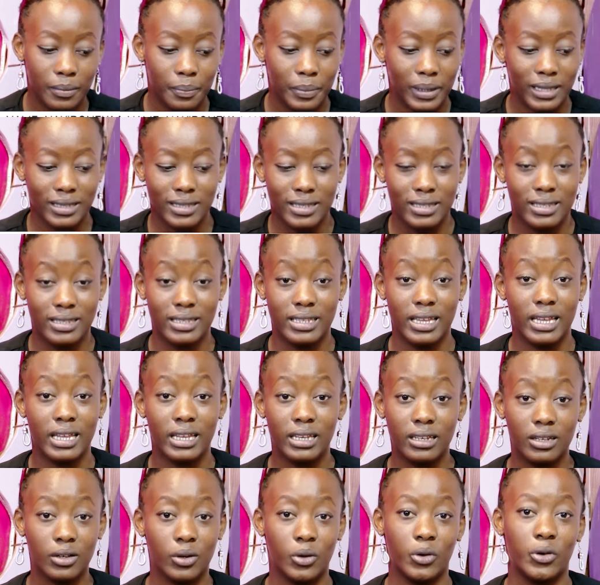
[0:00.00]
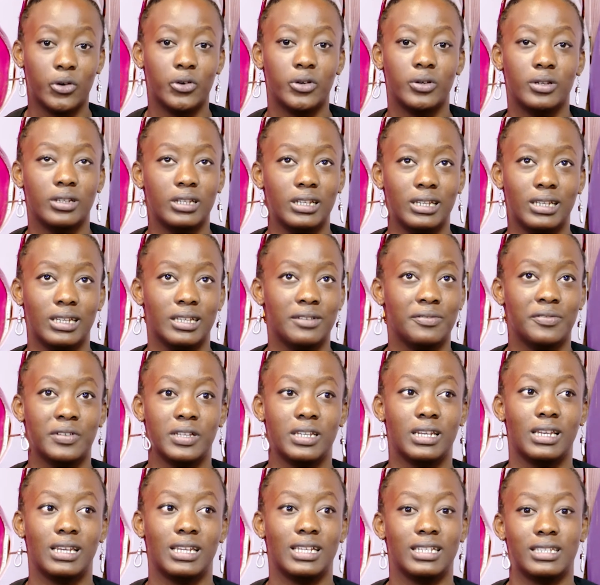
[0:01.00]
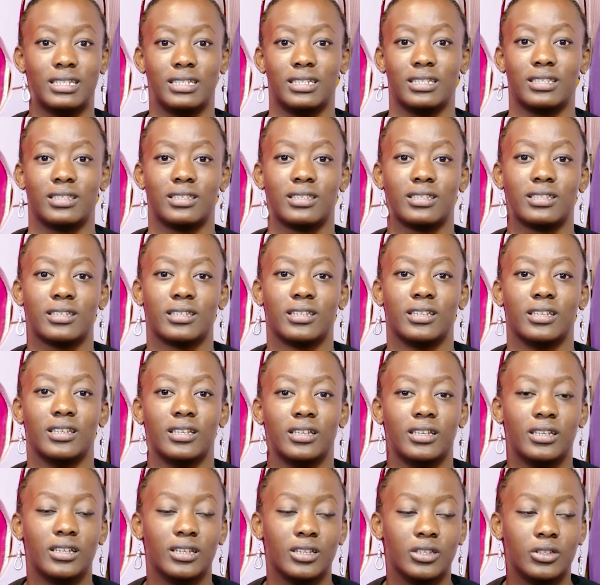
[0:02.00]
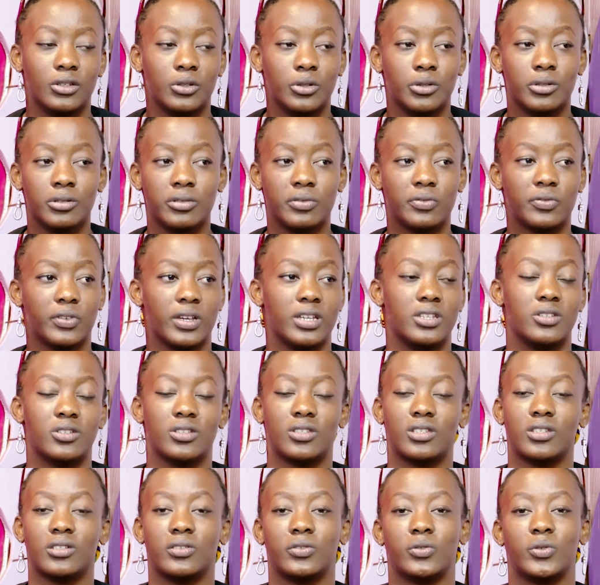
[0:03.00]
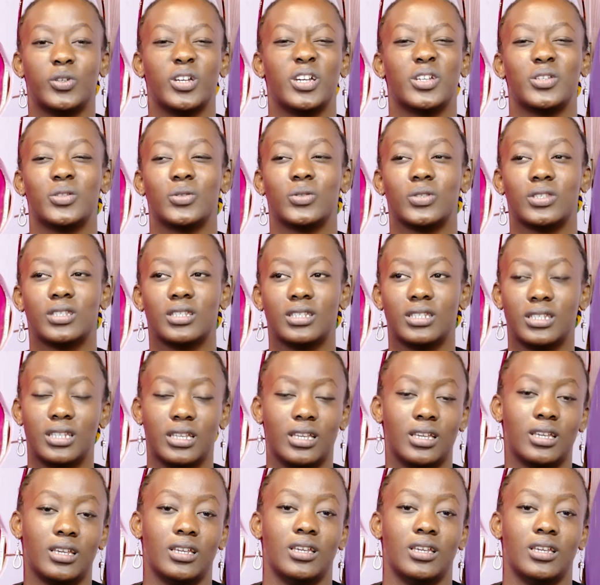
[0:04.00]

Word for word: past 10 or 11 latest, you're going to find yourself where to stay.